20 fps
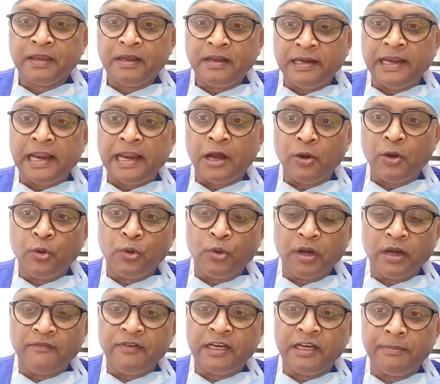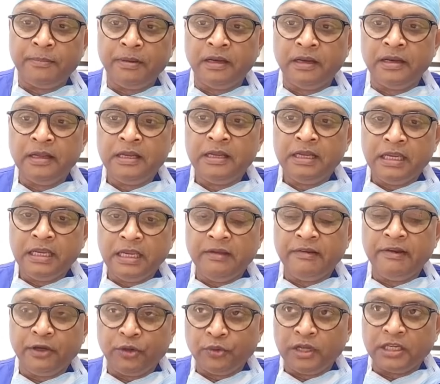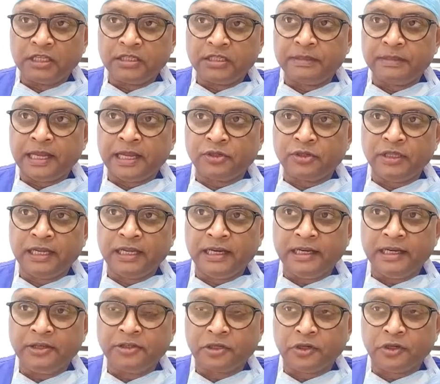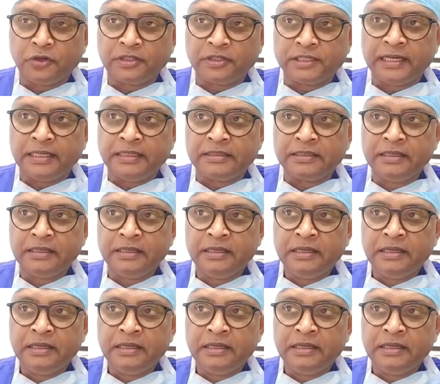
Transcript: now available even to us thanks to the Institute of Science,